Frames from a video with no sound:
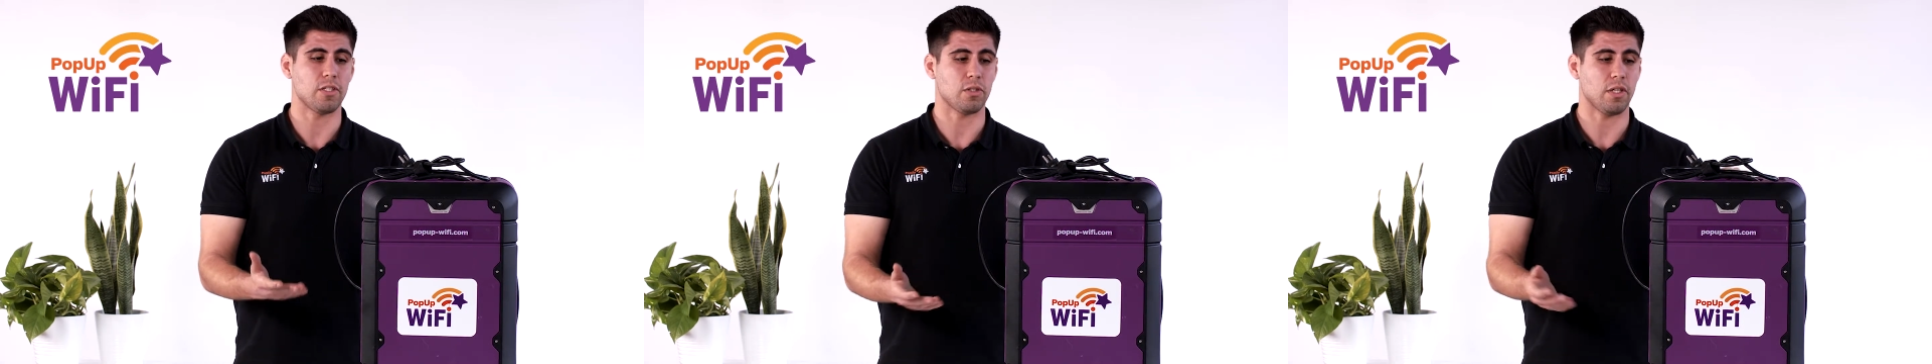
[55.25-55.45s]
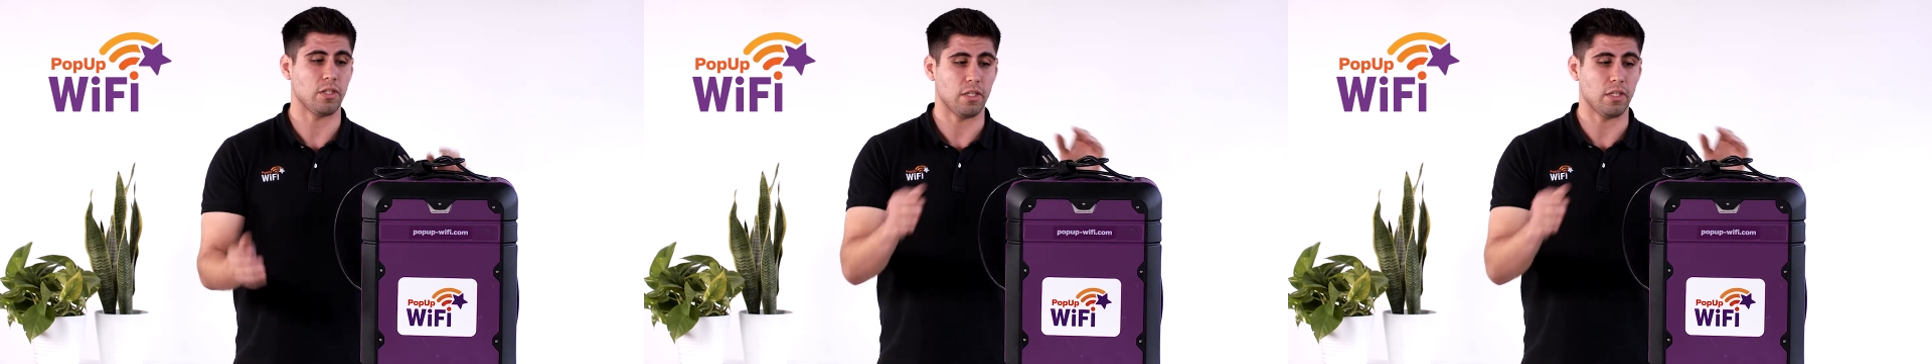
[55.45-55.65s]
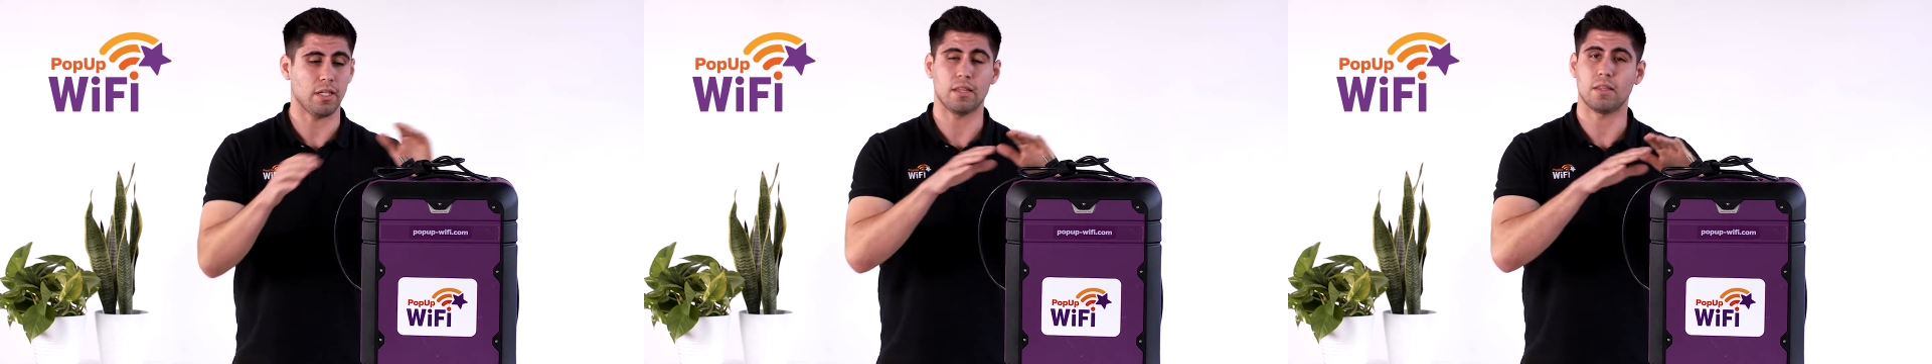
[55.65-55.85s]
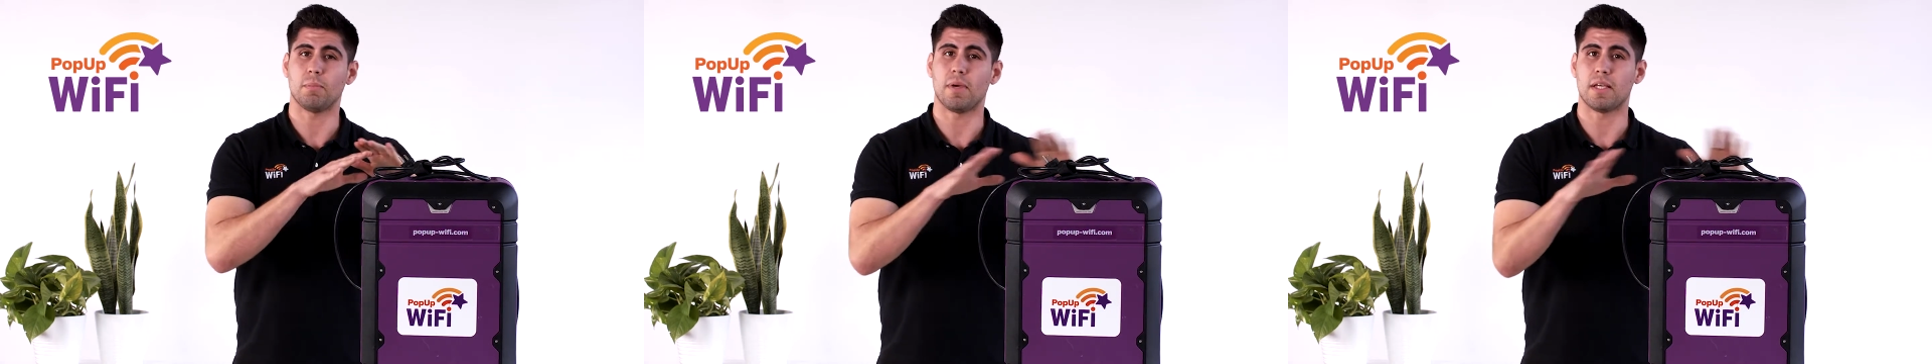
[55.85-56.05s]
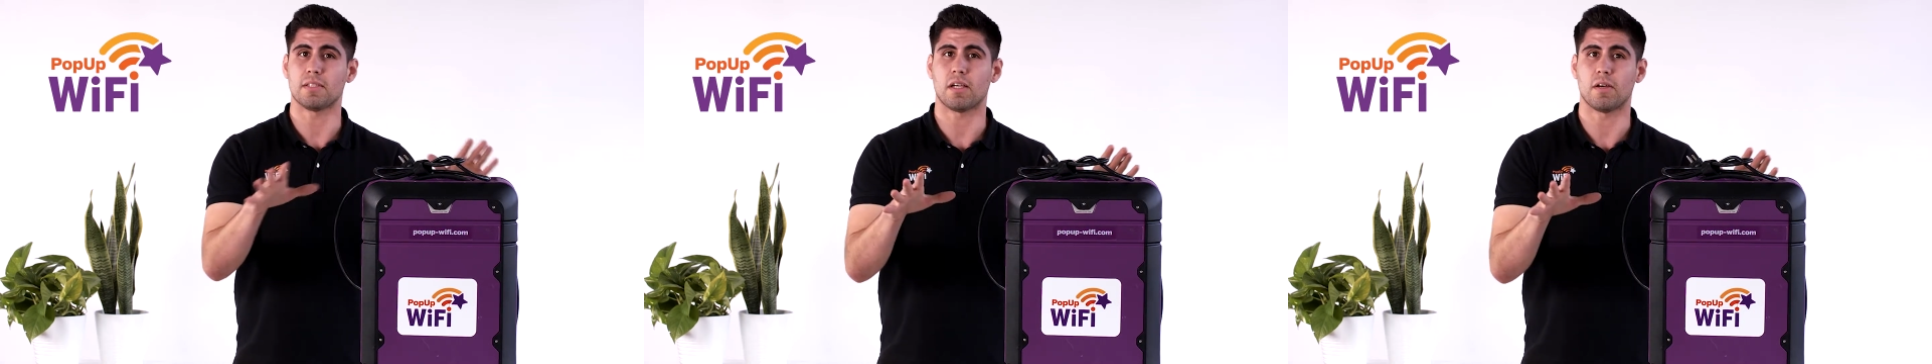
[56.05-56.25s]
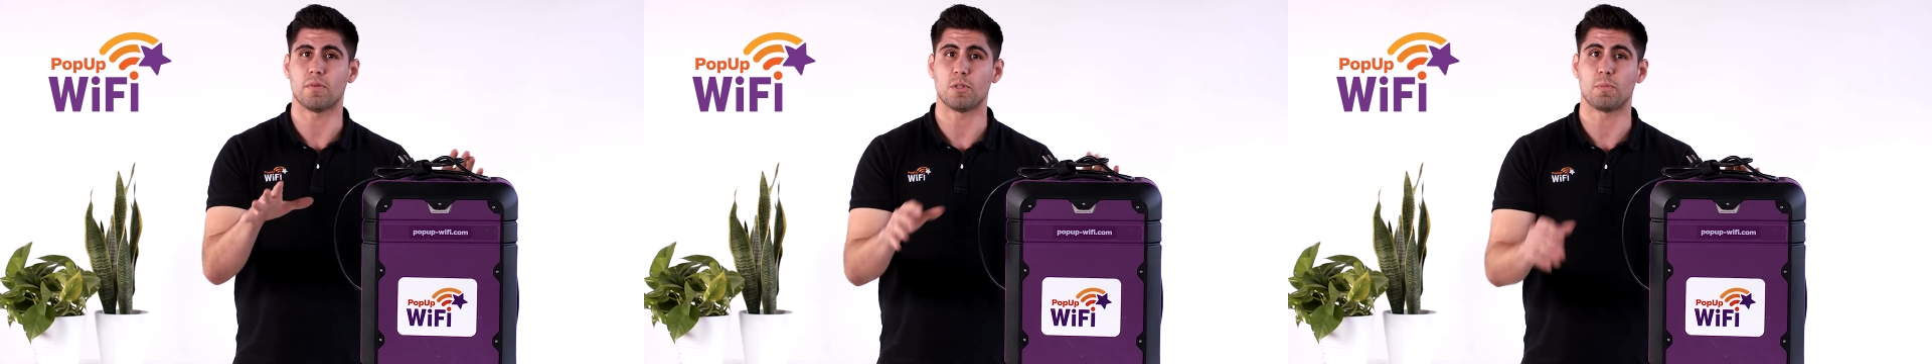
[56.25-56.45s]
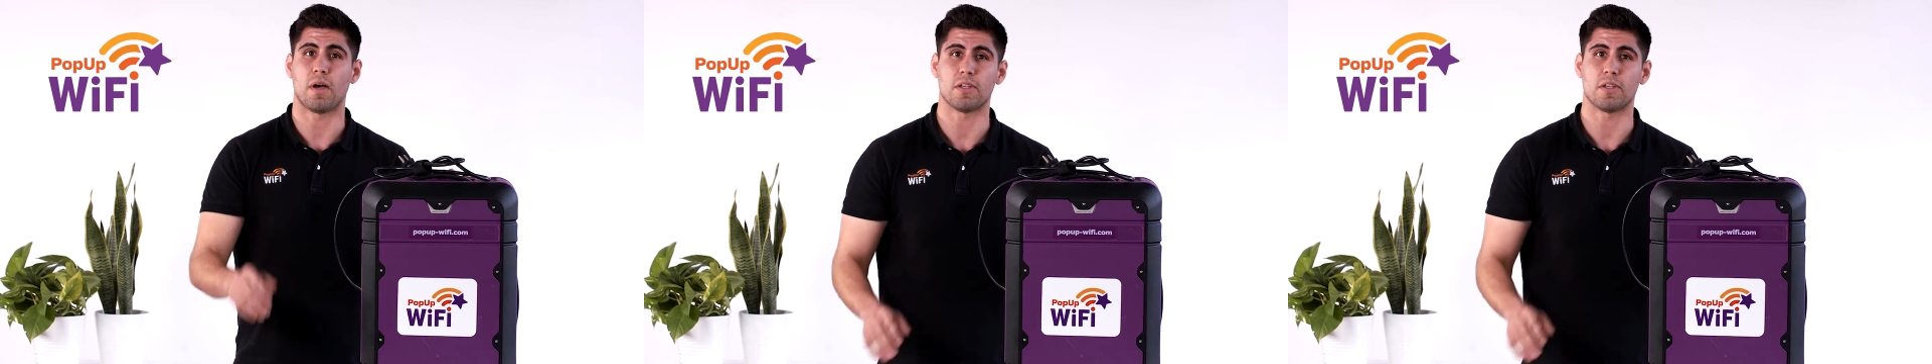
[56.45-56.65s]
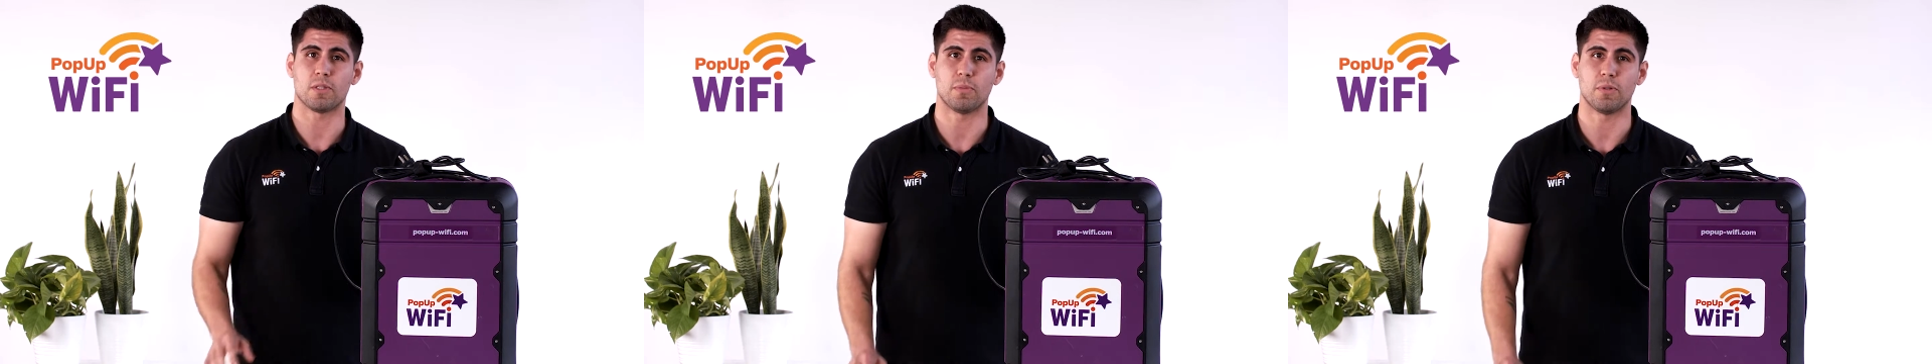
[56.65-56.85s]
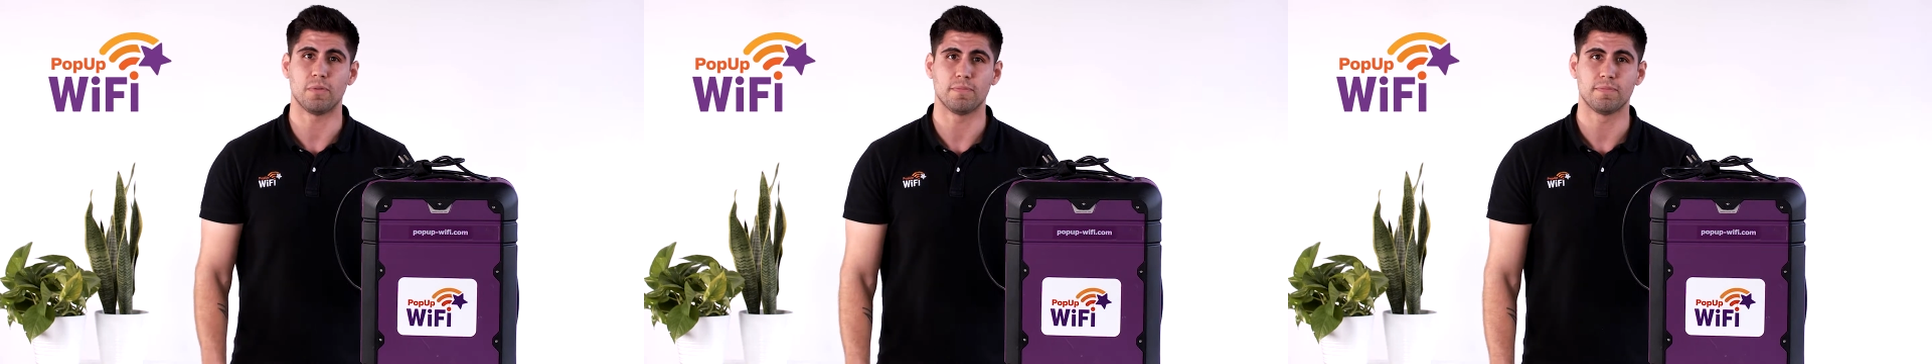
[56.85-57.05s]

so that you can get the best coverage possible.